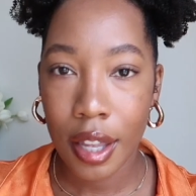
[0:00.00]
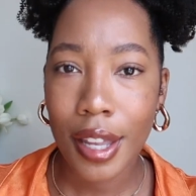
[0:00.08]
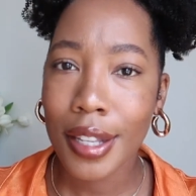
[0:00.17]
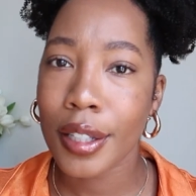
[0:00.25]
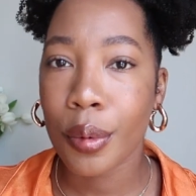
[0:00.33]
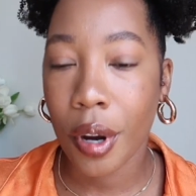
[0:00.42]

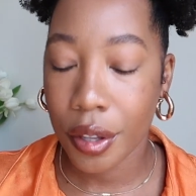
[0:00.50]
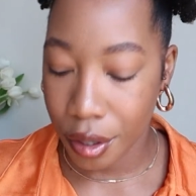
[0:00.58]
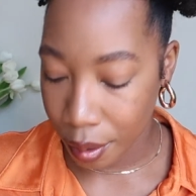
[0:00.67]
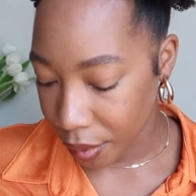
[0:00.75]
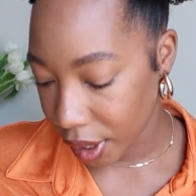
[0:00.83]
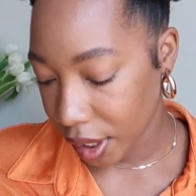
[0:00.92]
Is it worth
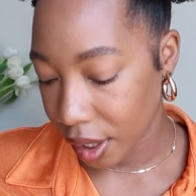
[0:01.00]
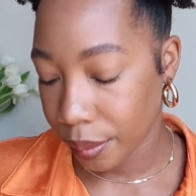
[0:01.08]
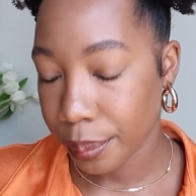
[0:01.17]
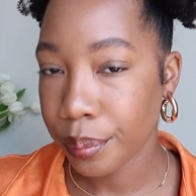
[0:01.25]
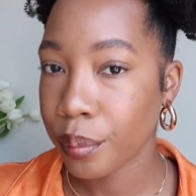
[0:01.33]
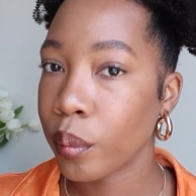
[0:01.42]
your money?
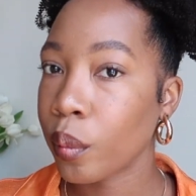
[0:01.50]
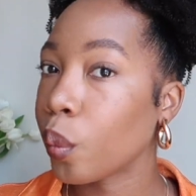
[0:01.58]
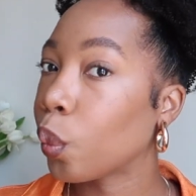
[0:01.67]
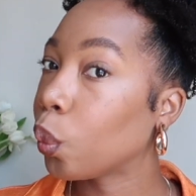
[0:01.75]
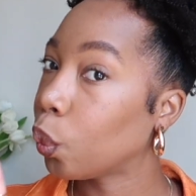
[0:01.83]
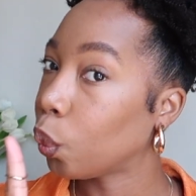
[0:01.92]

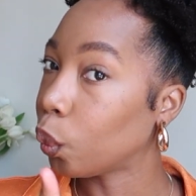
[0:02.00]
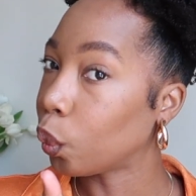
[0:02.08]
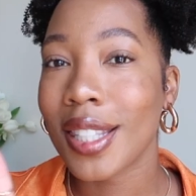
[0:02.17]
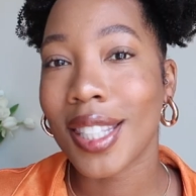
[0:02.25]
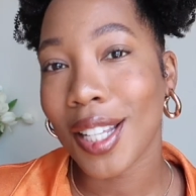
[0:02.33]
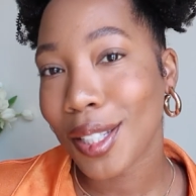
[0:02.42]

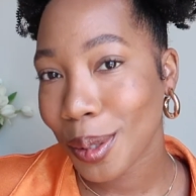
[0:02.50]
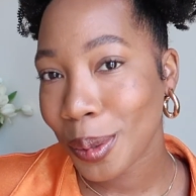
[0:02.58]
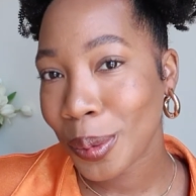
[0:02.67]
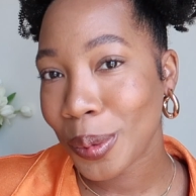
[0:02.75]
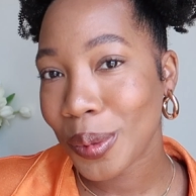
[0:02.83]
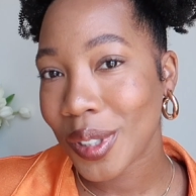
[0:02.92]
Stay
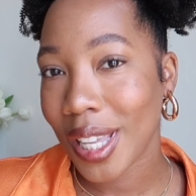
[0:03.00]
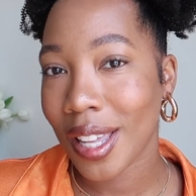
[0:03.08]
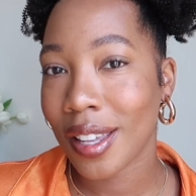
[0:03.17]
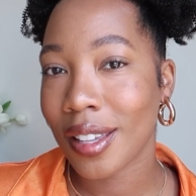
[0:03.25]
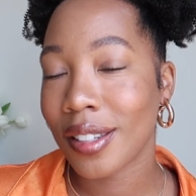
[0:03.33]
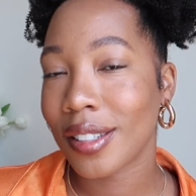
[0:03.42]
tuned
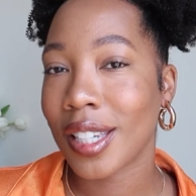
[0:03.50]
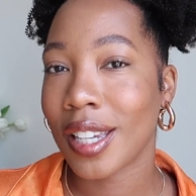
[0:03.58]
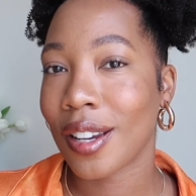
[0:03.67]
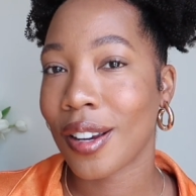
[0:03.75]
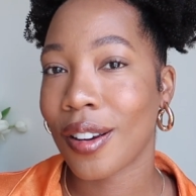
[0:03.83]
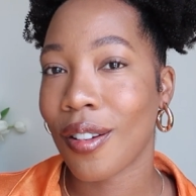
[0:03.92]
and
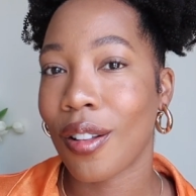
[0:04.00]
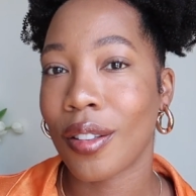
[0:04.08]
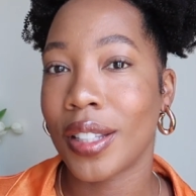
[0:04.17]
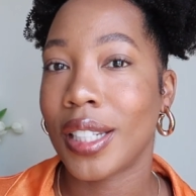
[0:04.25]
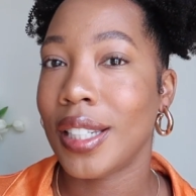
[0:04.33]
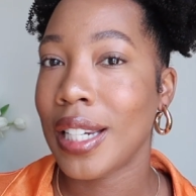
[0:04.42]
hear all
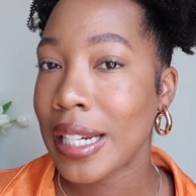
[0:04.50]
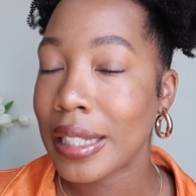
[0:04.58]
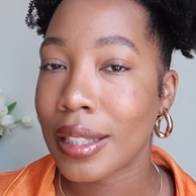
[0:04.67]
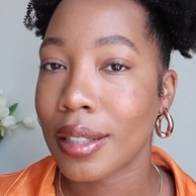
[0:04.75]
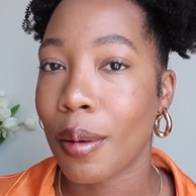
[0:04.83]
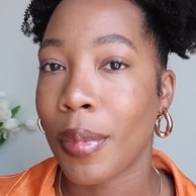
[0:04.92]
of the
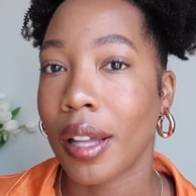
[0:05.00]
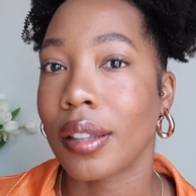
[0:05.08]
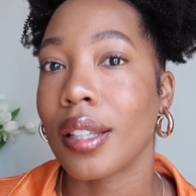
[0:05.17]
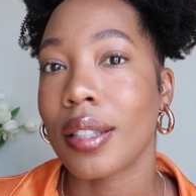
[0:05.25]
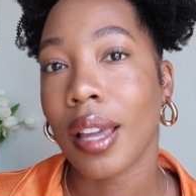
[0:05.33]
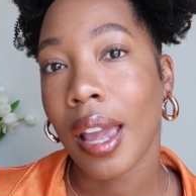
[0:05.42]
deets about
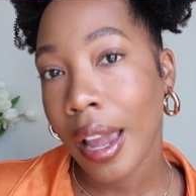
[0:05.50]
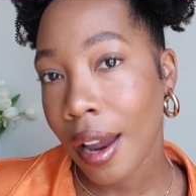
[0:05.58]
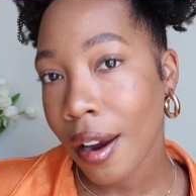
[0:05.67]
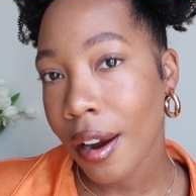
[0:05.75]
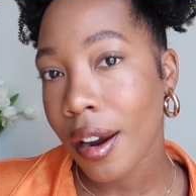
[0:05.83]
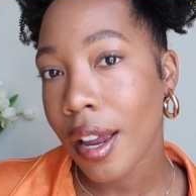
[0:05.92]
this
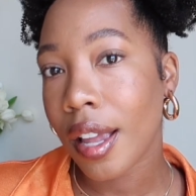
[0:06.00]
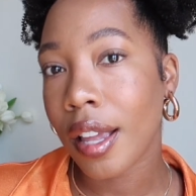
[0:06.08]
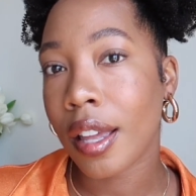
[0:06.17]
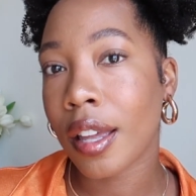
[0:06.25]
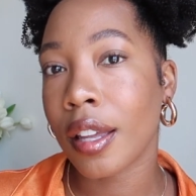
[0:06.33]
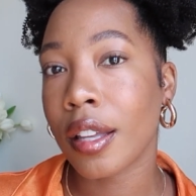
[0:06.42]
hair
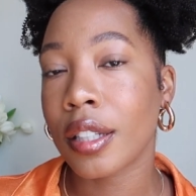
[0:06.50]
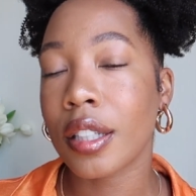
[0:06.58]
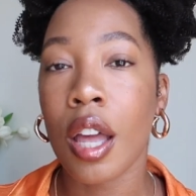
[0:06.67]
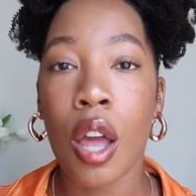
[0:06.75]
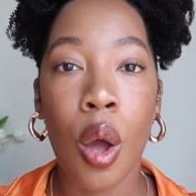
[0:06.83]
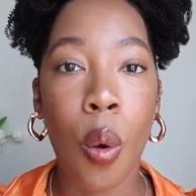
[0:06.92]
and
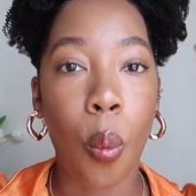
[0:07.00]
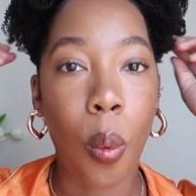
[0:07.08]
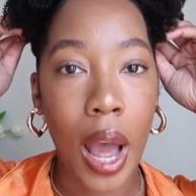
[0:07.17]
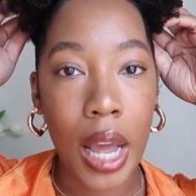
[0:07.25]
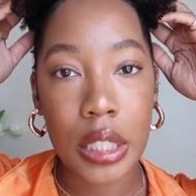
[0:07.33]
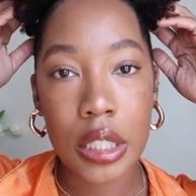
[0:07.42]

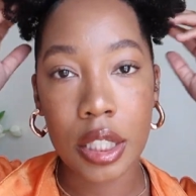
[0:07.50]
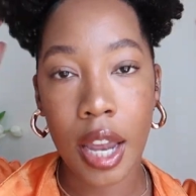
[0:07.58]
watch